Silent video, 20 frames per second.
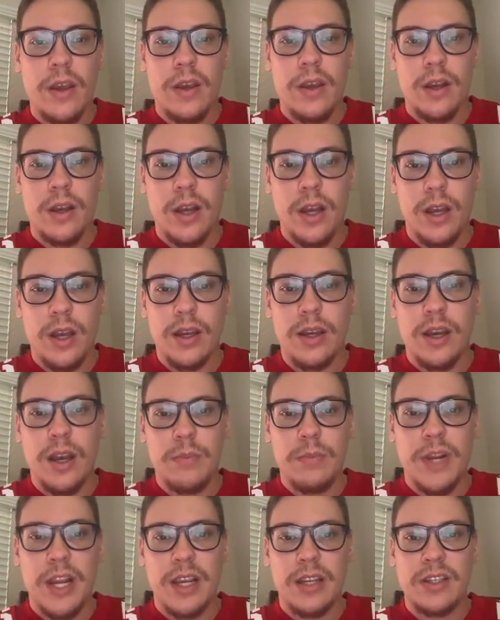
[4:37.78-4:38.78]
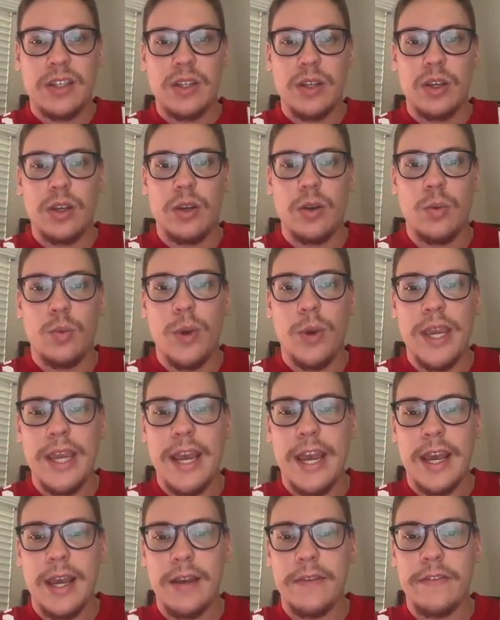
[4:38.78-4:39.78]
Up next, we
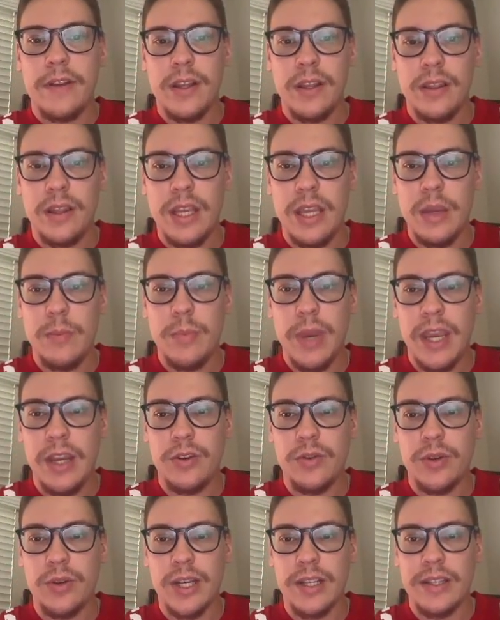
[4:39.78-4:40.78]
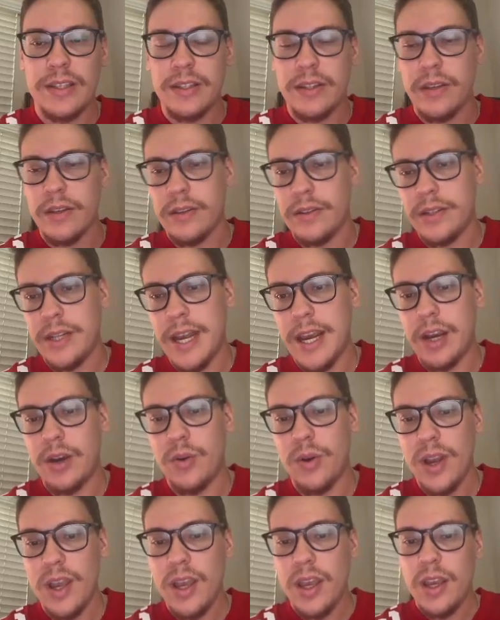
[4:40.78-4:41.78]
have the Patriots. Now,
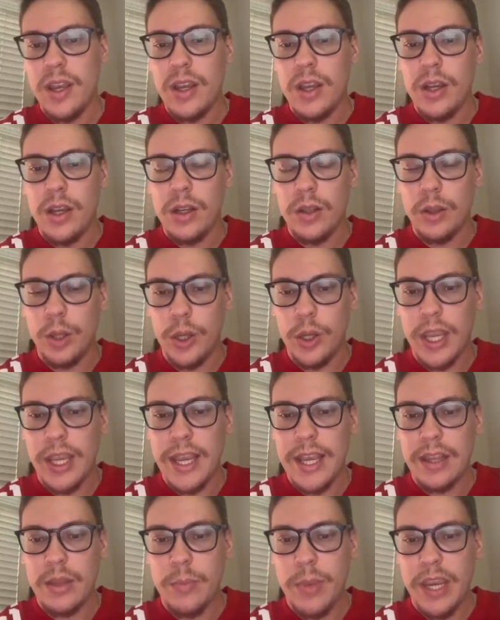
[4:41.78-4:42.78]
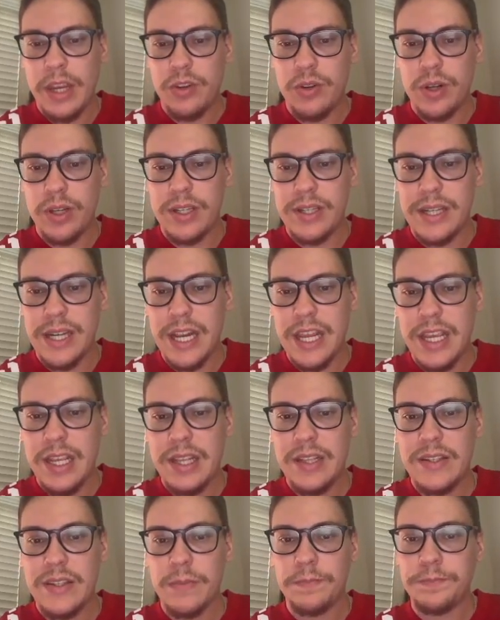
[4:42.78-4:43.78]
looking at the Patriots'
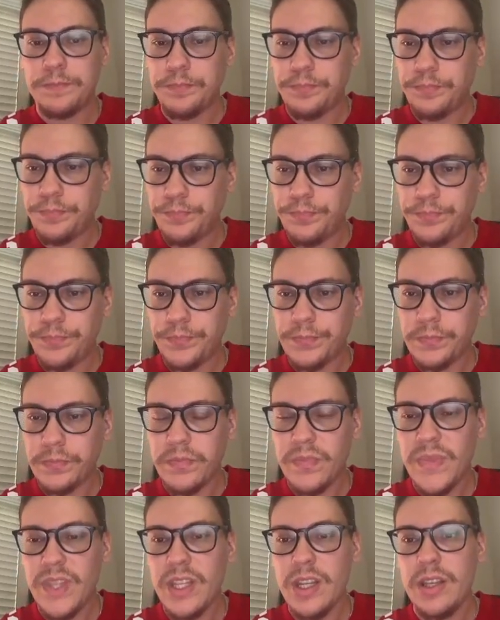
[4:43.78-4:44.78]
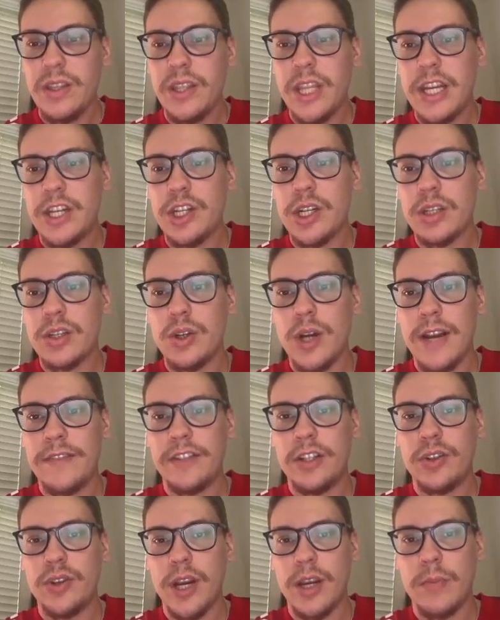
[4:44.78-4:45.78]
needs, they just drafted
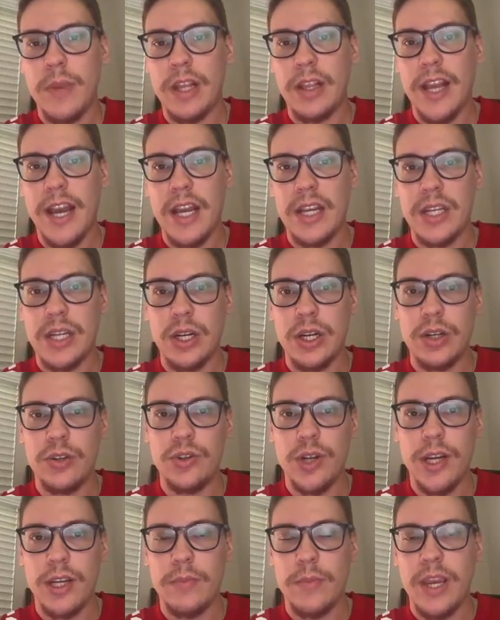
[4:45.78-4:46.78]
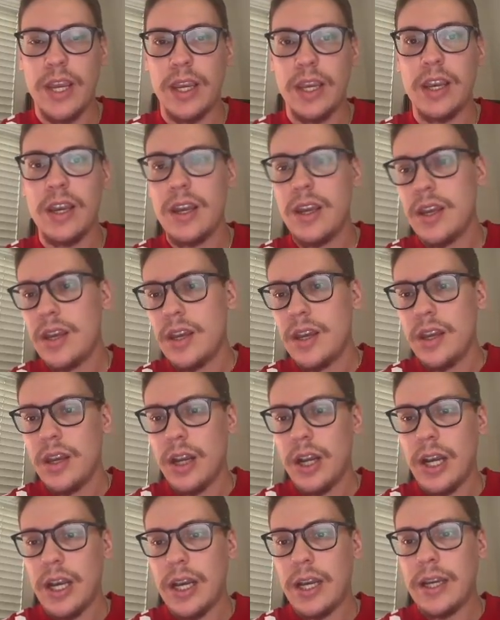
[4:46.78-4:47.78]
Drake May last year. Drake May
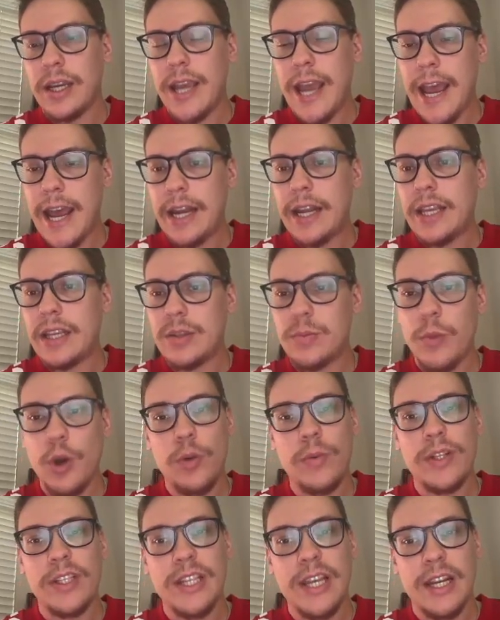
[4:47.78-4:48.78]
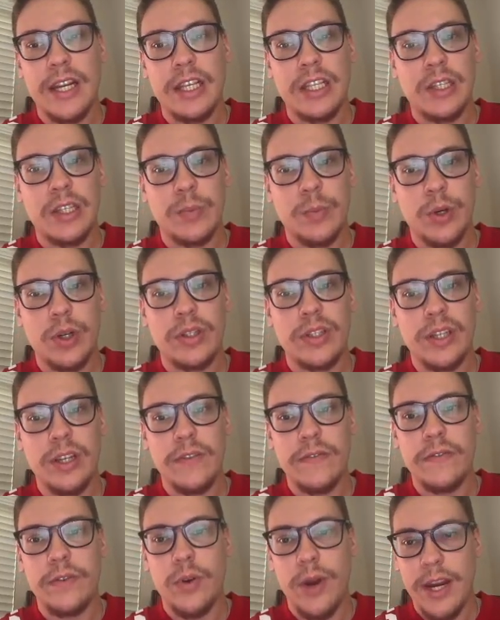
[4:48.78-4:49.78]
had his moments, had his spurts of
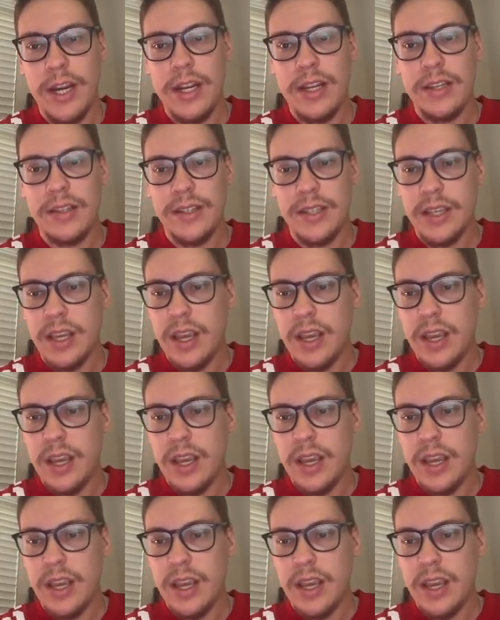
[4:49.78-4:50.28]
greatness.